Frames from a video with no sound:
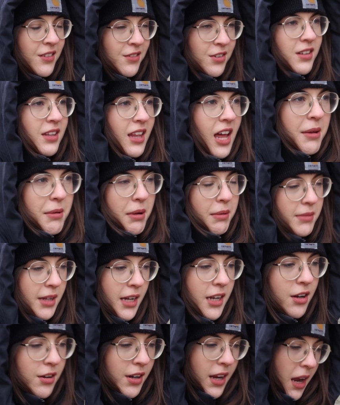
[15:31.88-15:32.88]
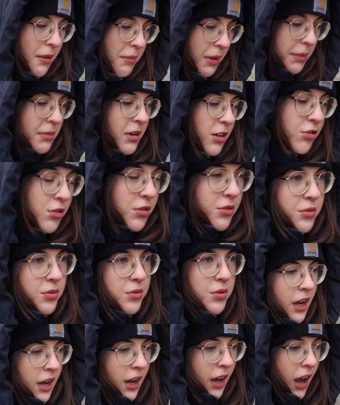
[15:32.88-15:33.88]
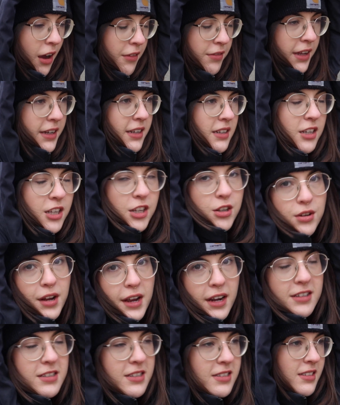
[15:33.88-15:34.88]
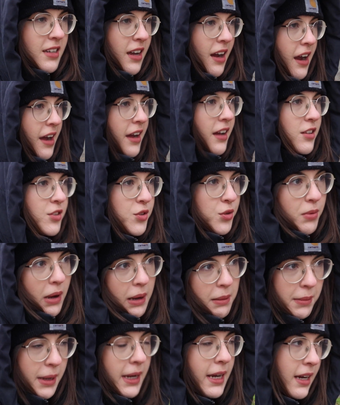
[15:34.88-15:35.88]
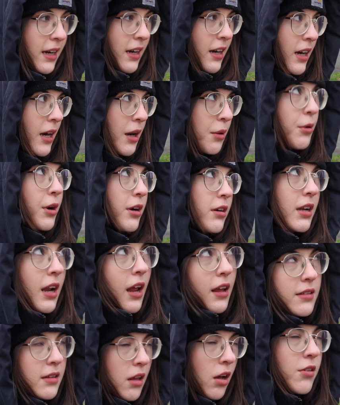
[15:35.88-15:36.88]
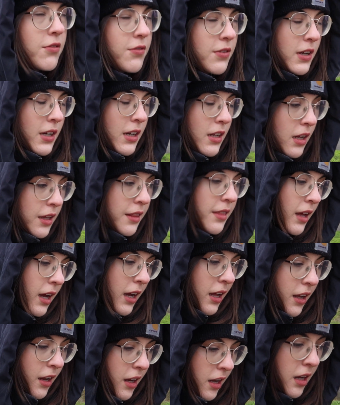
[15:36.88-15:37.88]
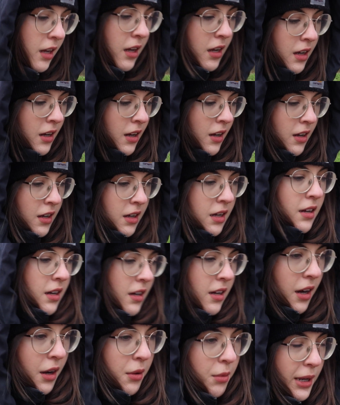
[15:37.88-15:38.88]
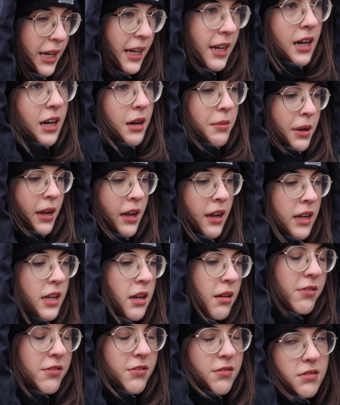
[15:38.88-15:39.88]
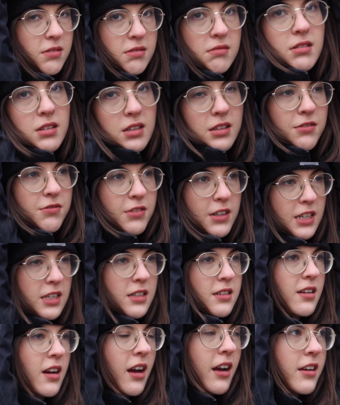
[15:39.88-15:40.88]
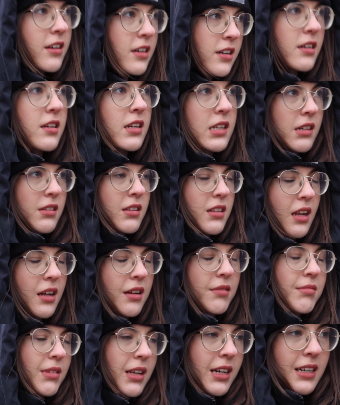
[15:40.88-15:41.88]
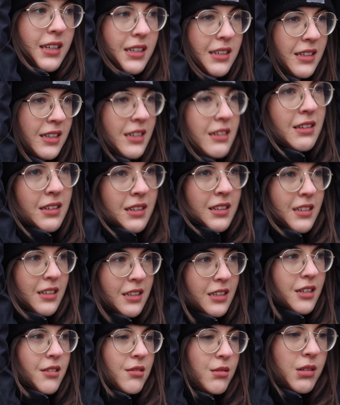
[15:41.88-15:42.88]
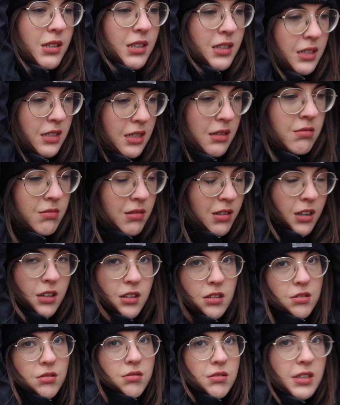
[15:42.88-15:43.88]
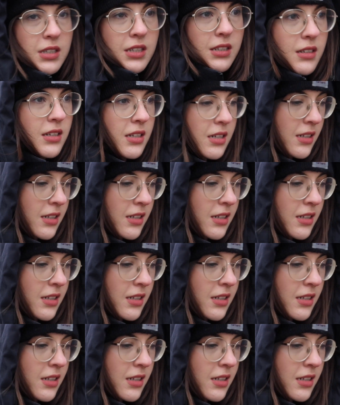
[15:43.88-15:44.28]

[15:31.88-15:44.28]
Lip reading: for lab, I'm like, oh yeah, maybe I should have like a cute hairstyle, do my makeup, wear a nice outfit. And then I wake up and I'm really freaking tired, and then I'm like, you know what, I'm not gonna do it.